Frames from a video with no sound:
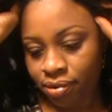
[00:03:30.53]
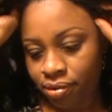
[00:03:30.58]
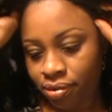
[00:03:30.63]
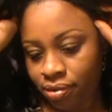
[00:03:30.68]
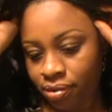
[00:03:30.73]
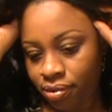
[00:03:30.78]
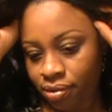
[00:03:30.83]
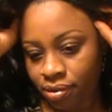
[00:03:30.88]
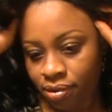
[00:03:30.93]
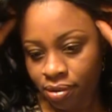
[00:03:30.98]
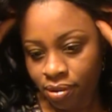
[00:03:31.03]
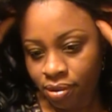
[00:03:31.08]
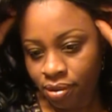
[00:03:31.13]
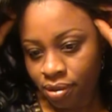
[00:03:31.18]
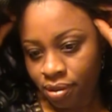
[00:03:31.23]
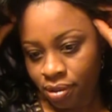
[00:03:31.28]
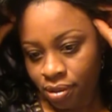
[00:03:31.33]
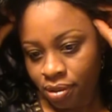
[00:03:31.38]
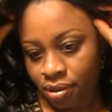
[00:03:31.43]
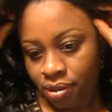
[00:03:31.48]

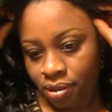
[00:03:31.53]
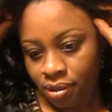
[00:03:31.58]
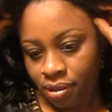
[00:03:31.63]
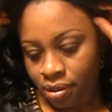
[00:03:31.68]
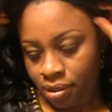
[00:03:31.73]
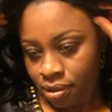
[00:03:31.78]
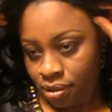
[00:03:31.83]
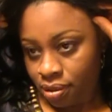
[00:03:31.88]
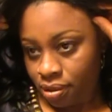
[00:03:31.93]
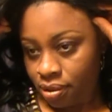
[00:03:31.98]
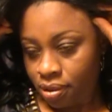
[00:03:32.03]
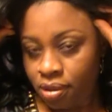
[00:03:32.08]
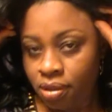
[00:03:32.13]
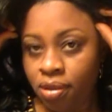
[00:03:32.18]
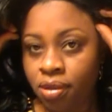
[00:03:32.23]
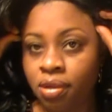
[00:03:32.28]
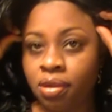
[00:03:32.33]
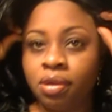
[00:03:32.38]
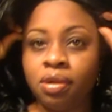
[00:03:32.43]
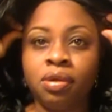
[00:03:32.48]

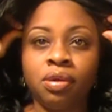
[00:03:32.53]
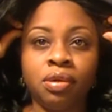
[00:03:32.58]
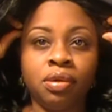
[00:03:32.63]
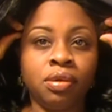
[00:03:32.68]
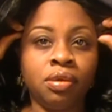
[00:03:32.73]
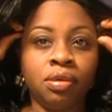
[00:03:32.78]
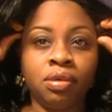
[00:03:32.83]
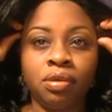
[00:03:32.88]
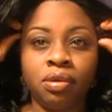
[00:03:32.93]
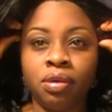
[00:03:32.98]
(no one is talking)